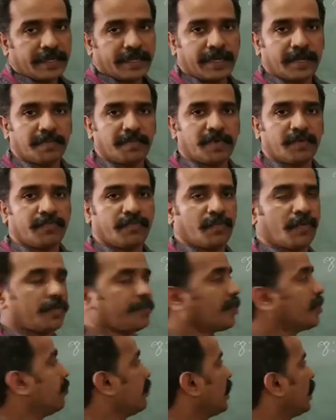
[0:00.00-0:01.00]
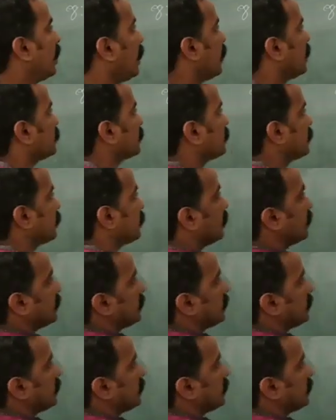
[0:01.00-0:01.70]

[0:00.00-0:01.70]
Number formed by last 3